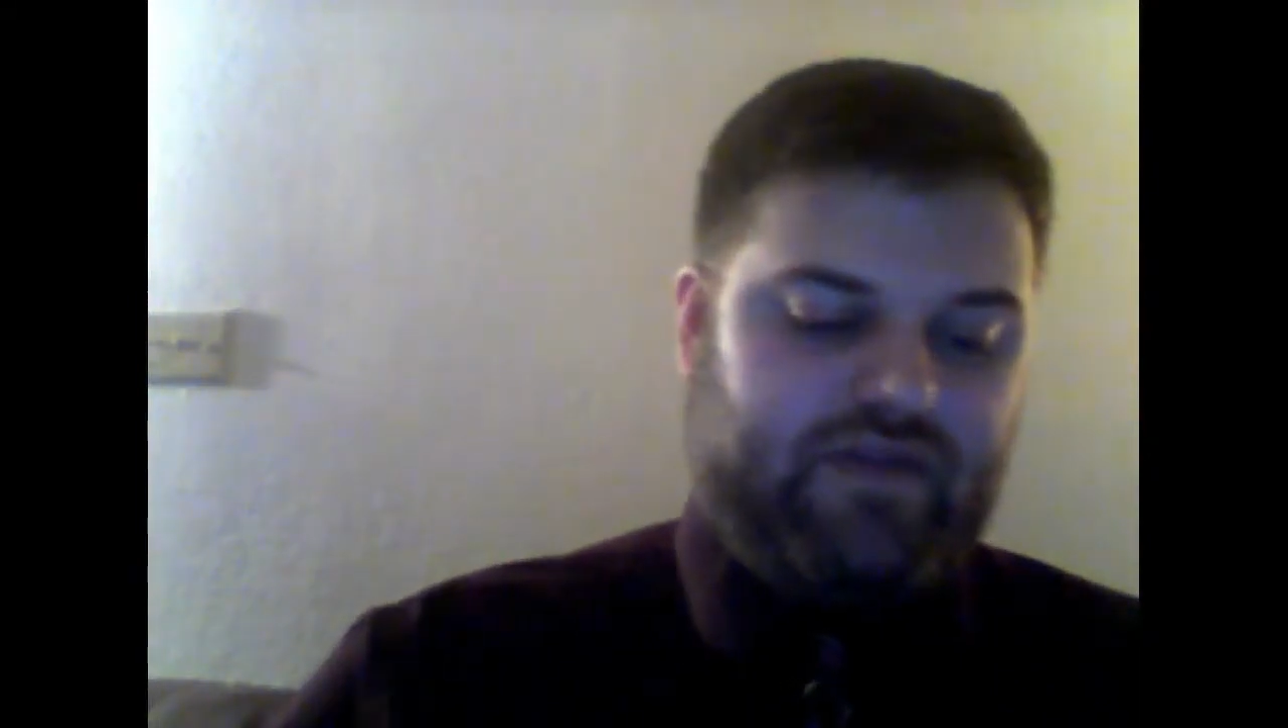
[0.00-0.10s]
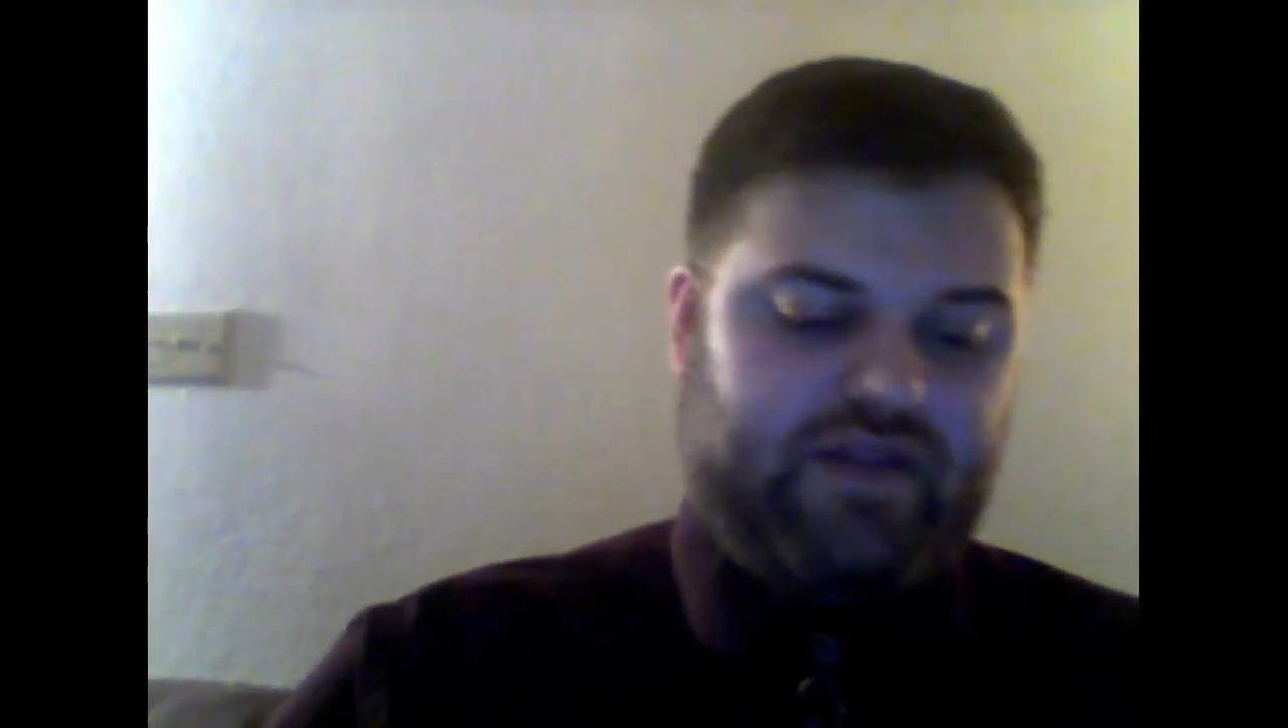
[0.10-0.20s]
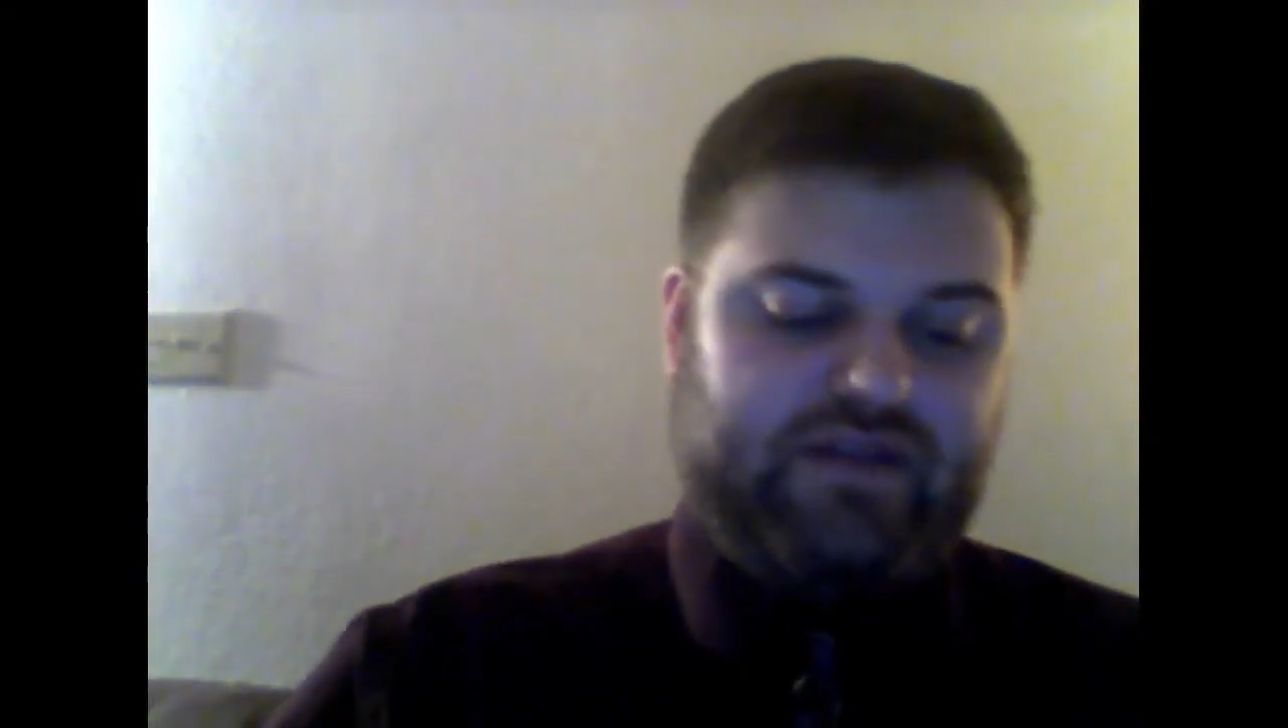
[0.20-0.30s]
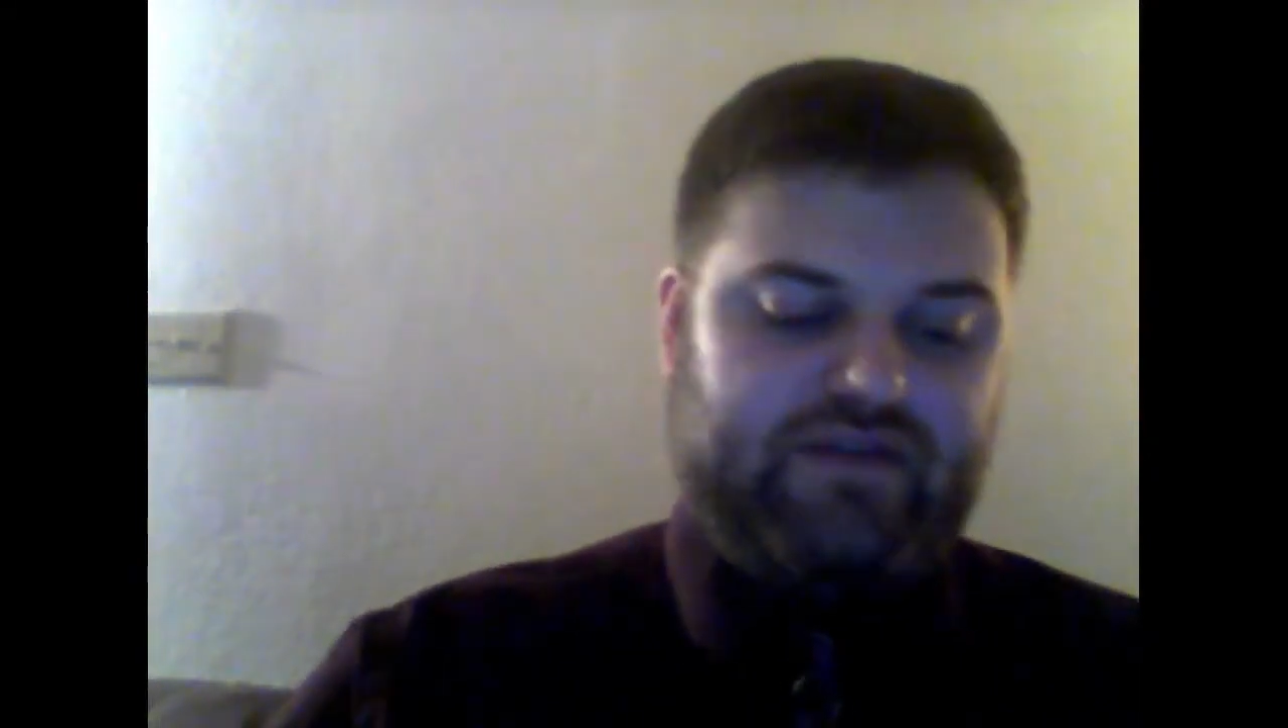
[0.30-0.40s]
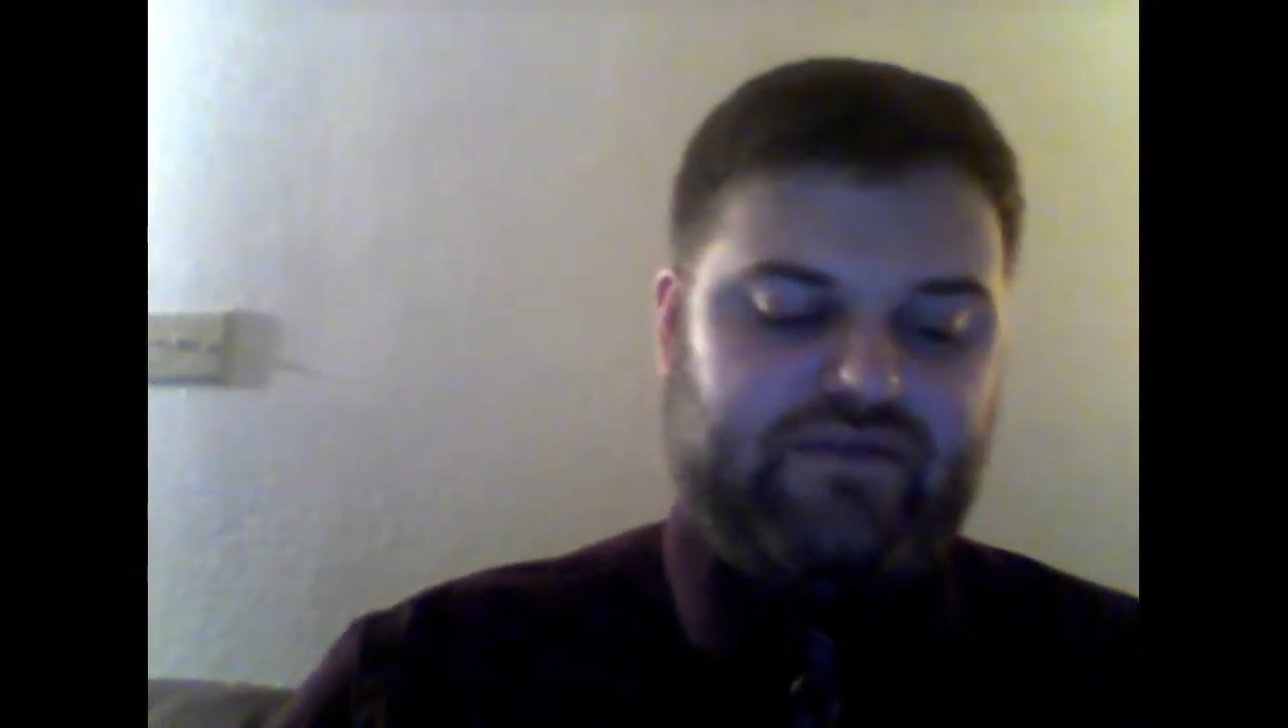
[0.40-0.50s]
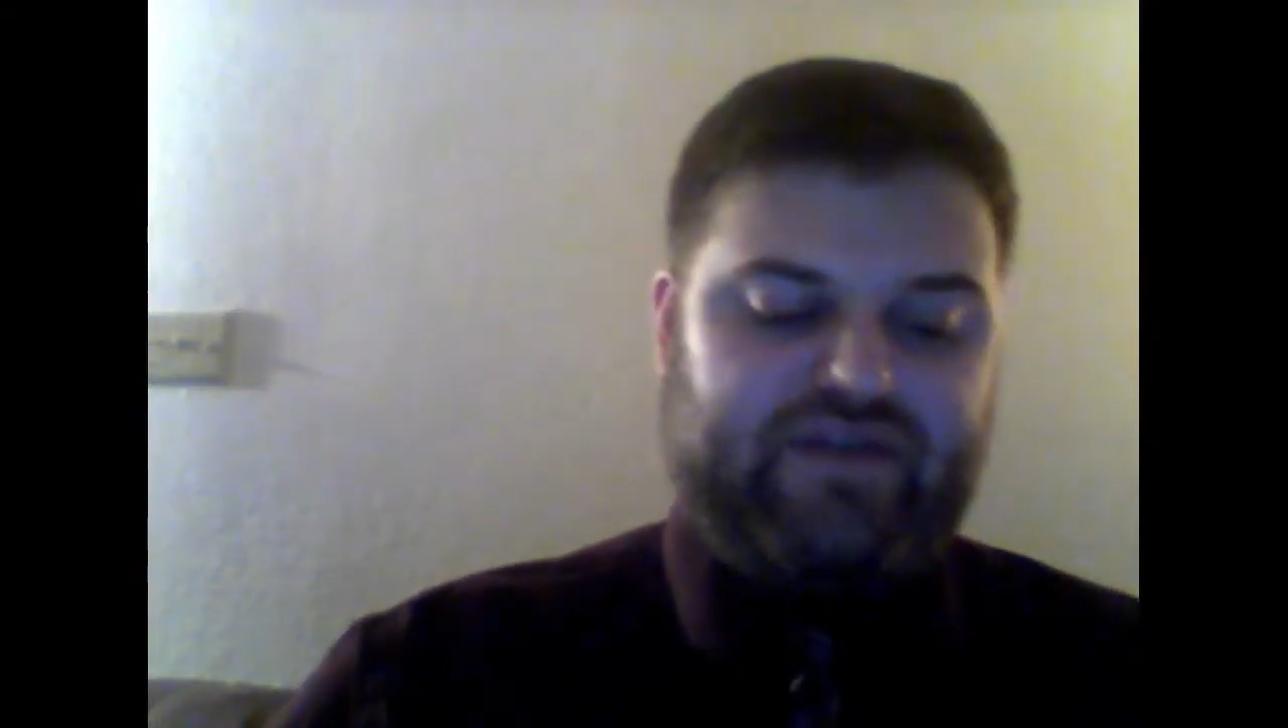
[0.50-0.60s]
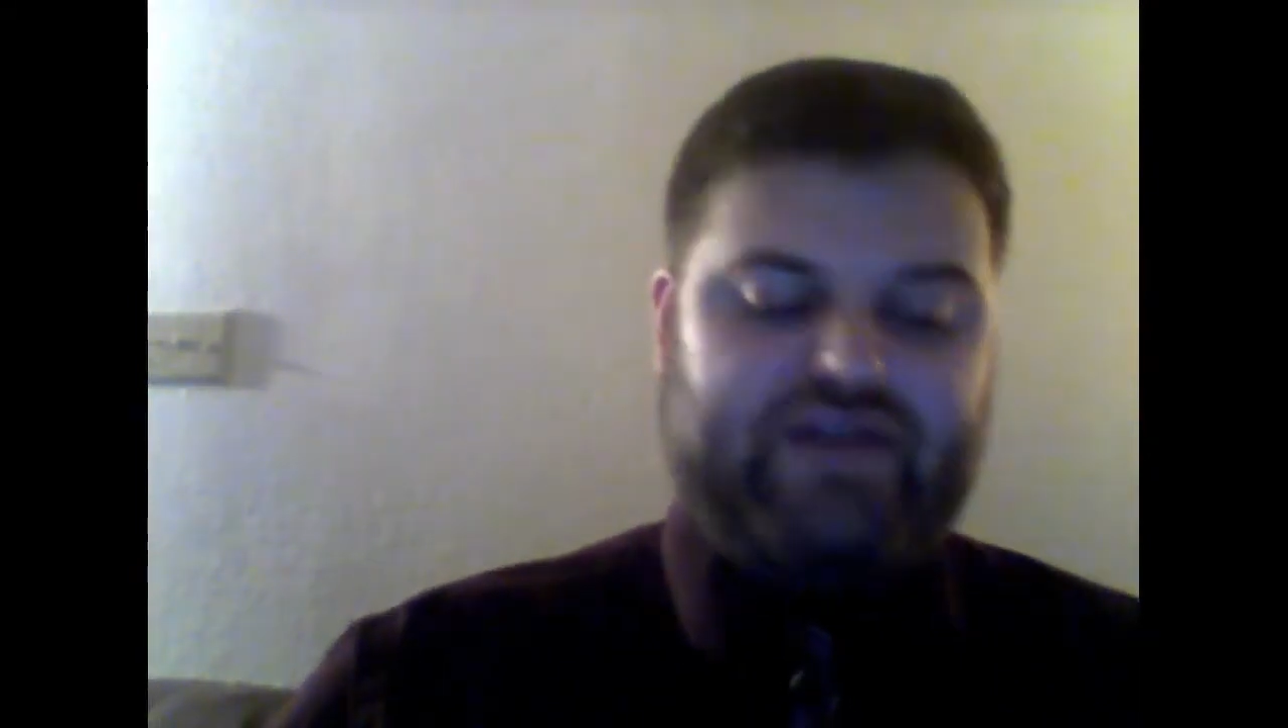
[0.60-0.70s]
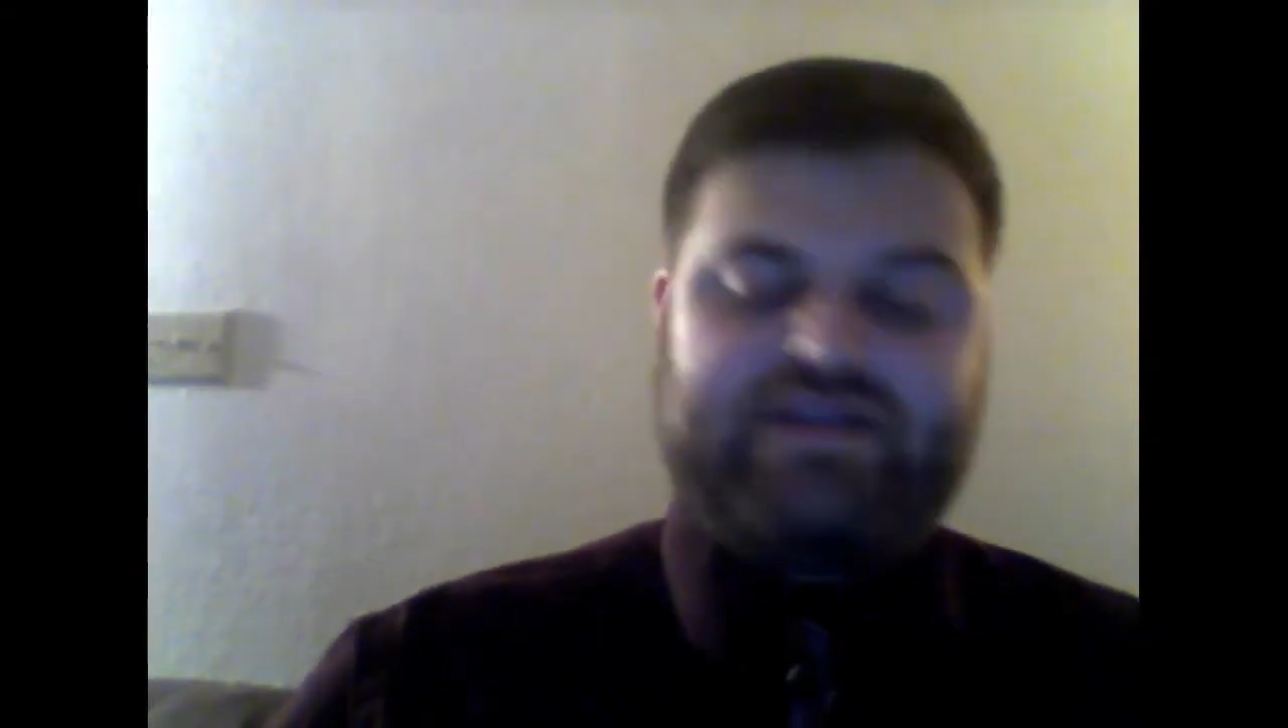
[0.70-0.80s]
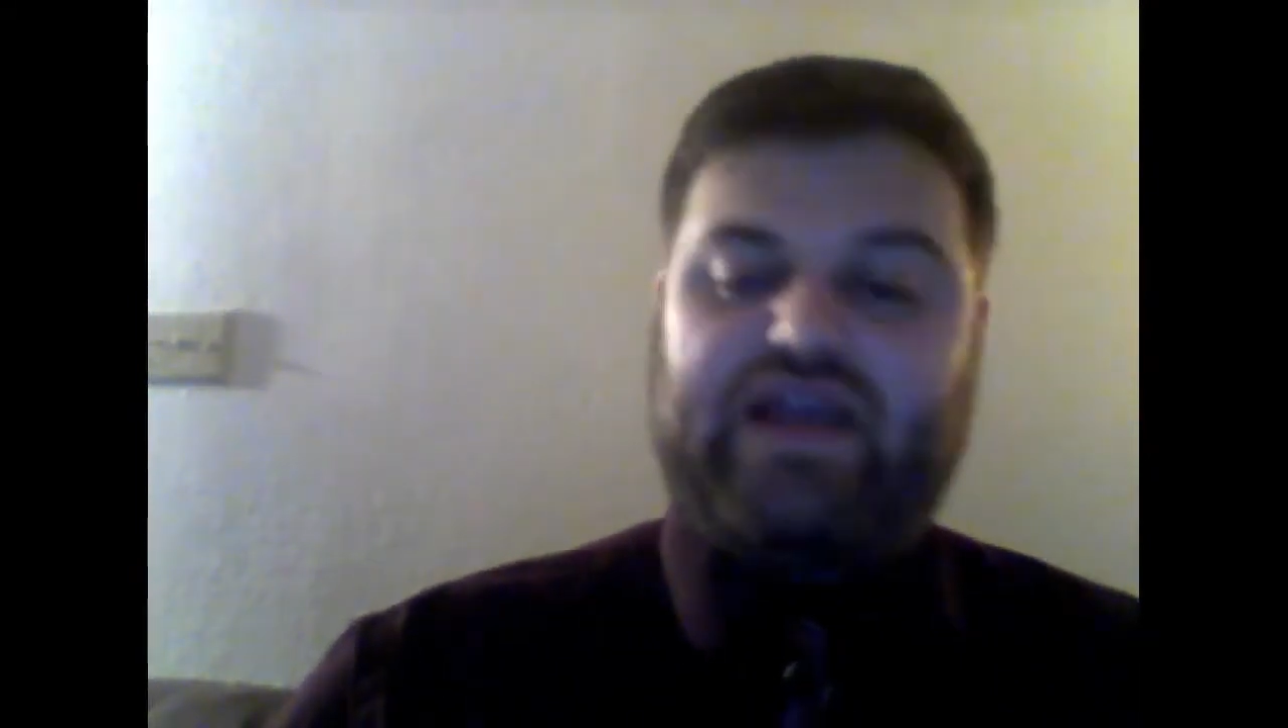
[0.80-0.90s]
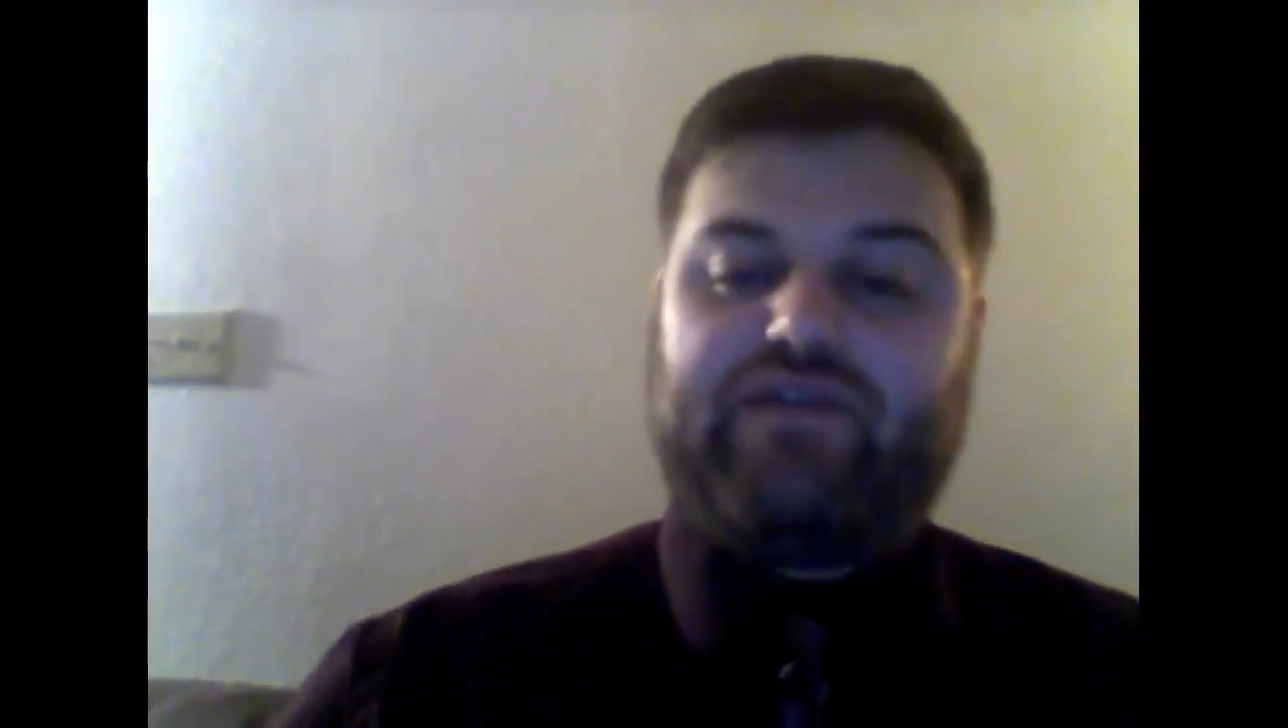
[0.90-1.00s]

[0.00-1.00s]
that this affects